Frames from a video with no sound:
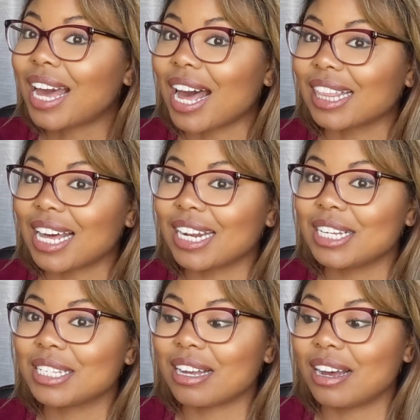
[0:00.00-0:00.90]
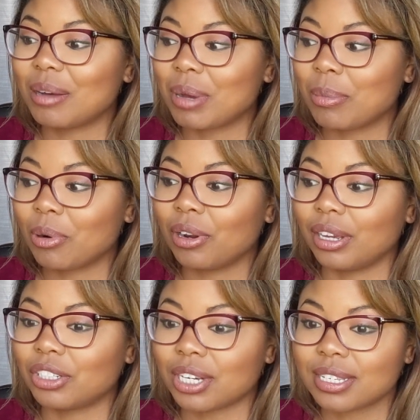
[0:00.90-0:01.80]
yeah, that is uh, my
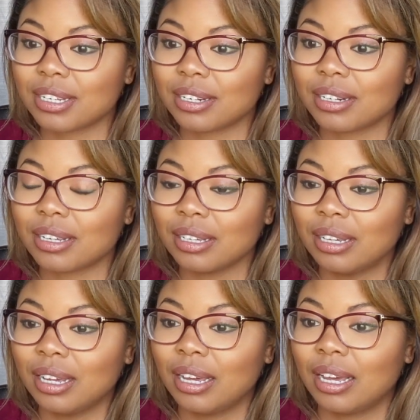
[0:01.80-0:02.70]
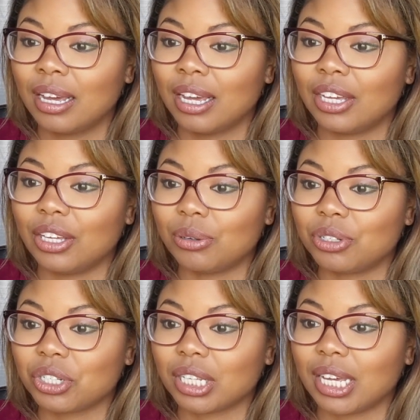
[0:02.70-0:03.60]
morning. Justin
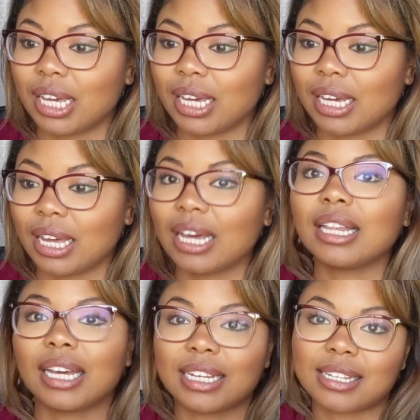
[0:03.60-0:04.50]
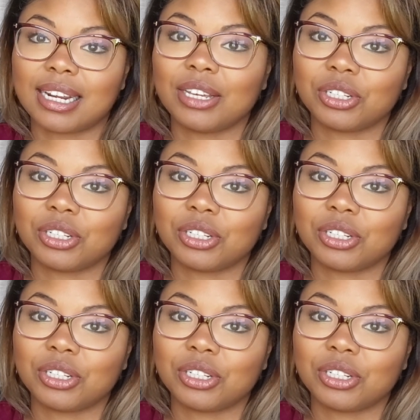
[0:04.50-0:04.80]
usually, uh, like I said, he